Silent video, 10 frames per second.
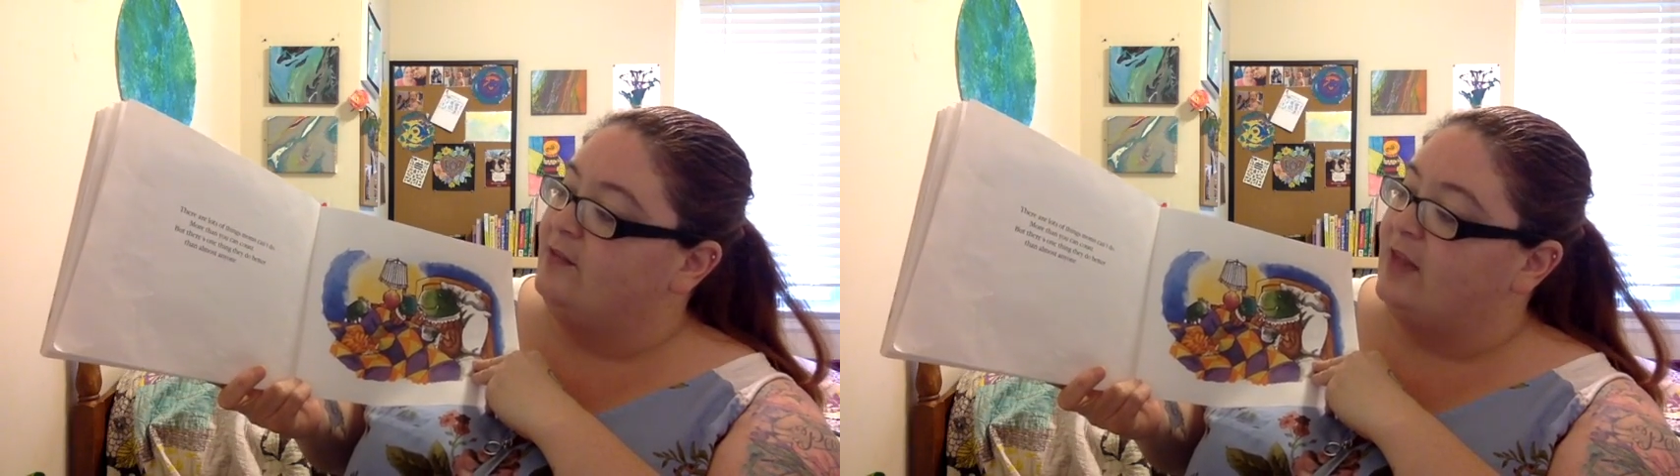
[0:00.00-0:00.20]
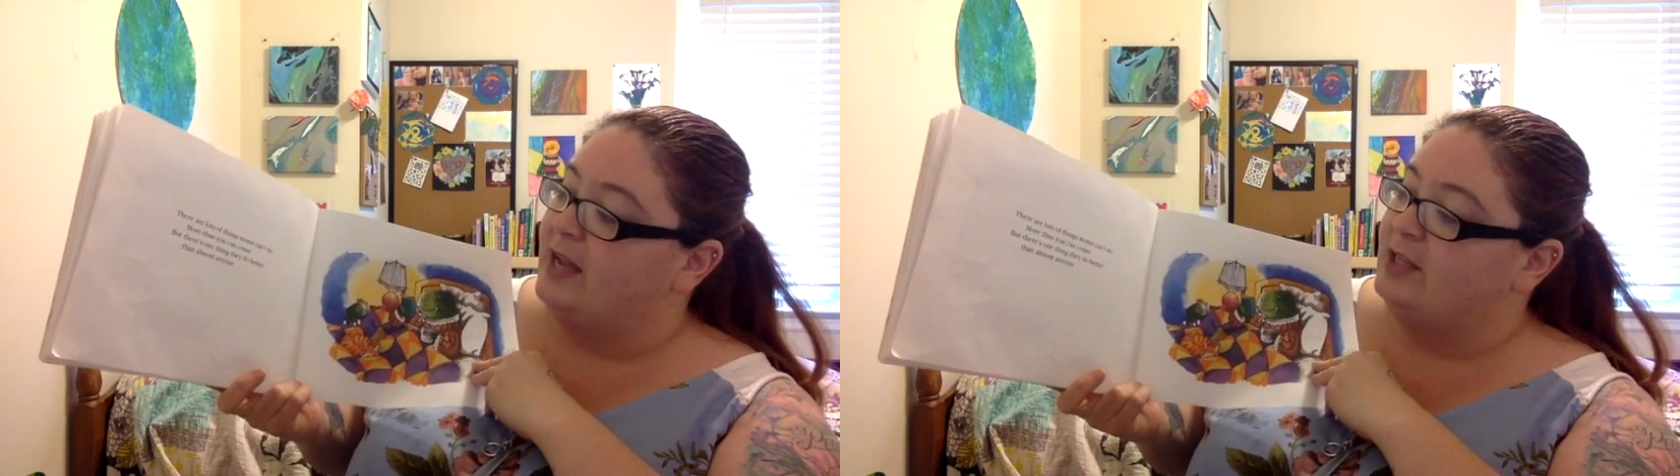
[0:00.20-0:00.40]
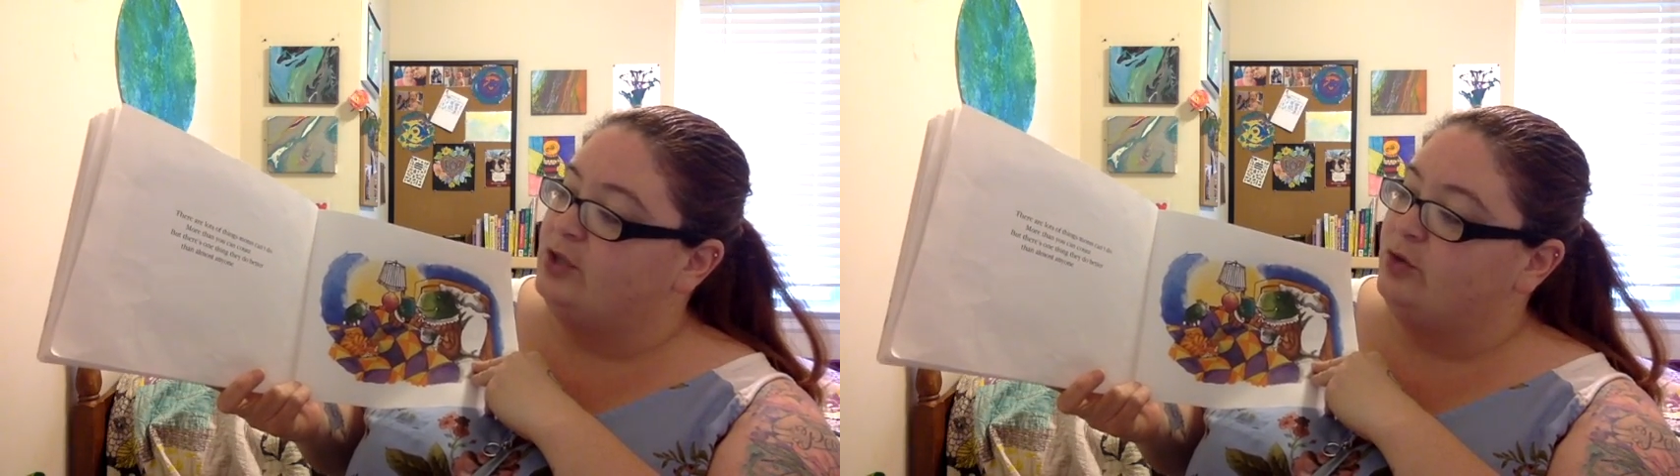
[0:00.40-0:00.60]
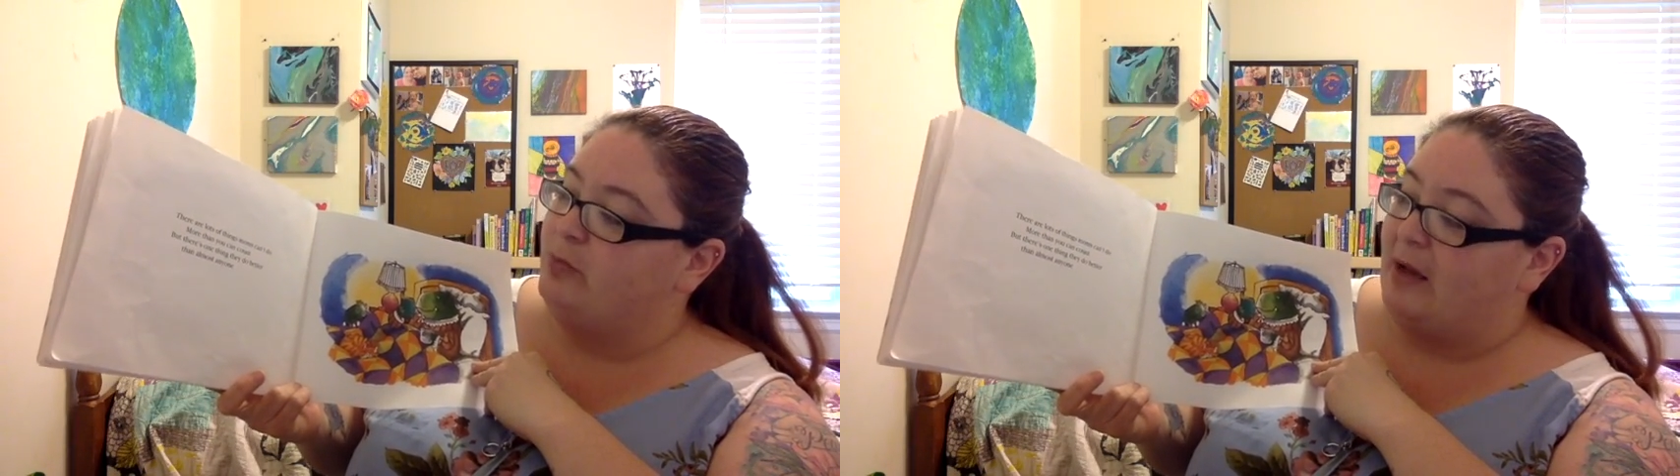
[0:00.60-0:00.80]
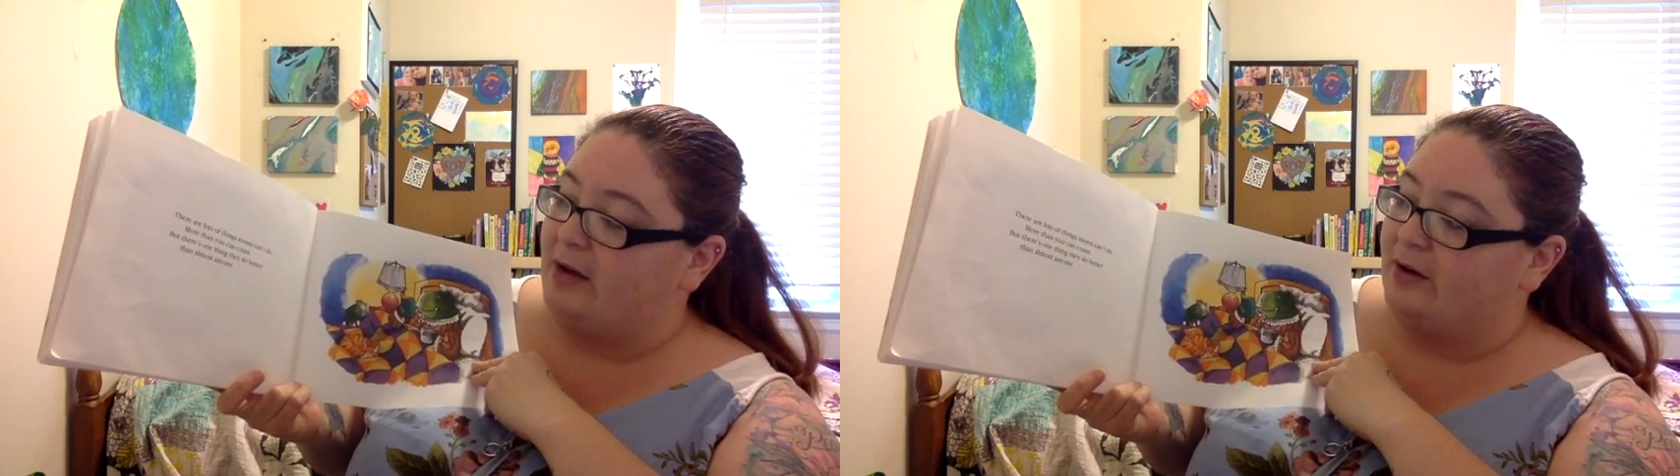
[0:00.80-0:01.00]
they do
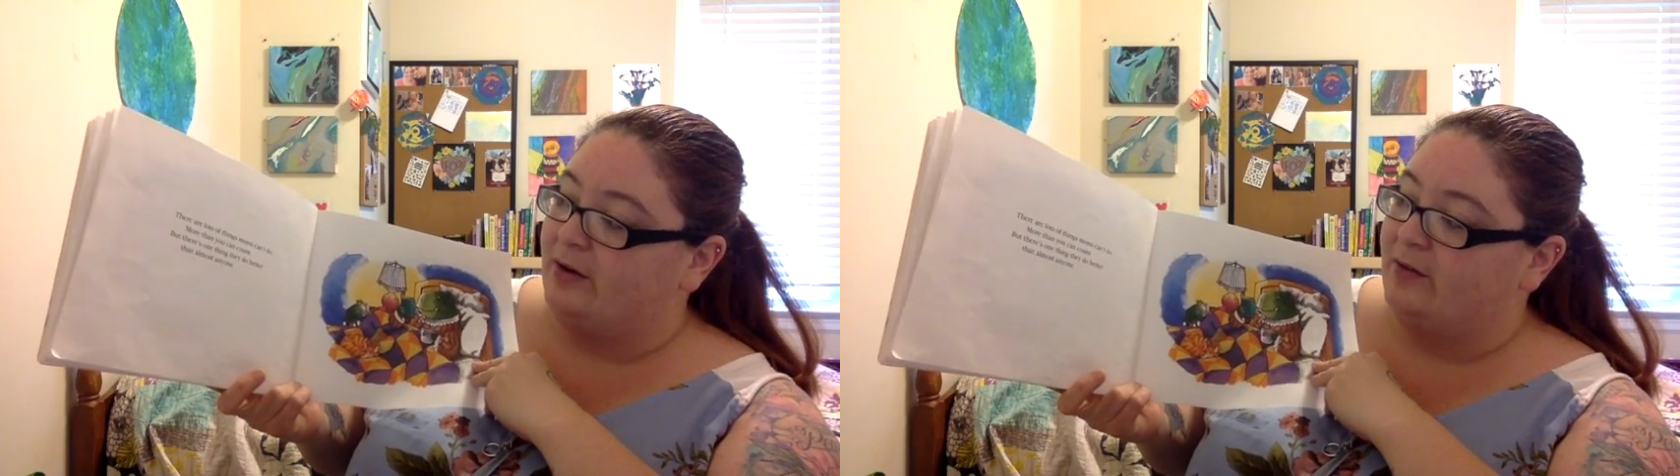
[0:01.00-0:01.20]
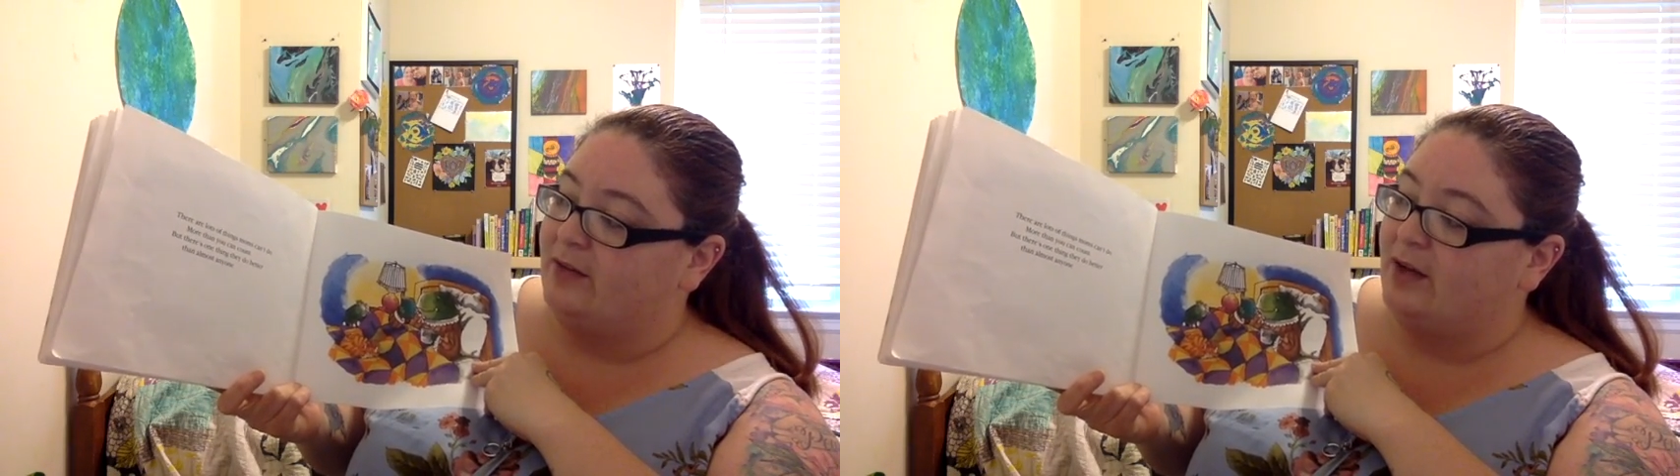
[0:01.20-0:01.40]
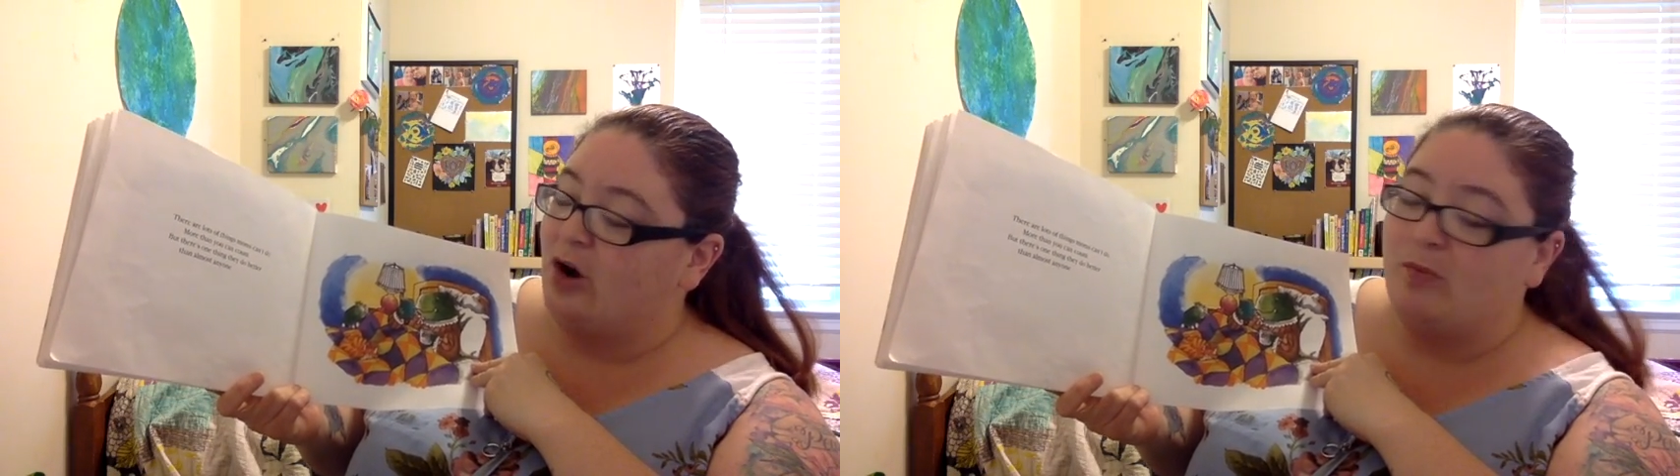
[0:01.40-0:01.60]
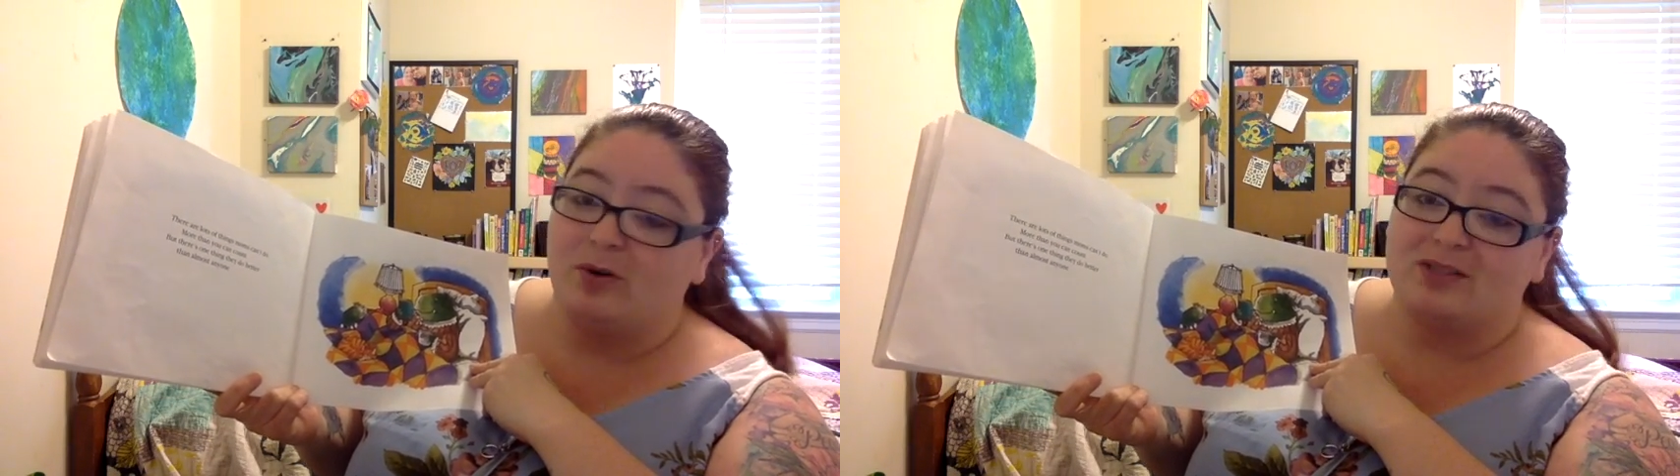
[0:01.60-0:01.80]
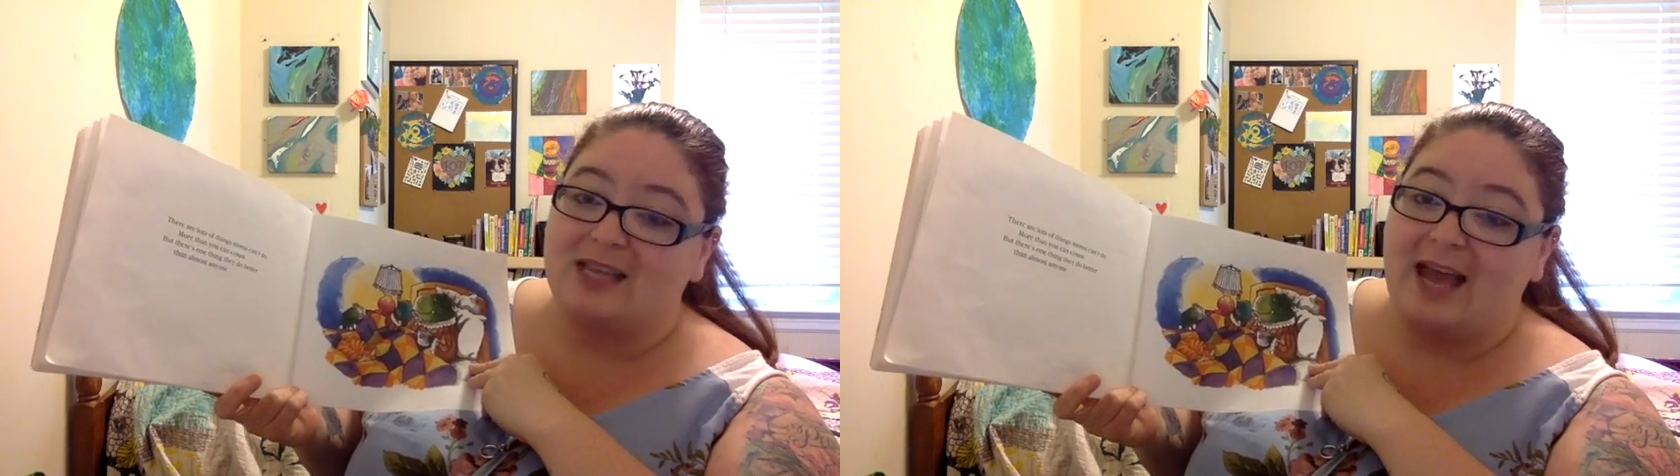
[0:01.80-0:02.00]
better than almost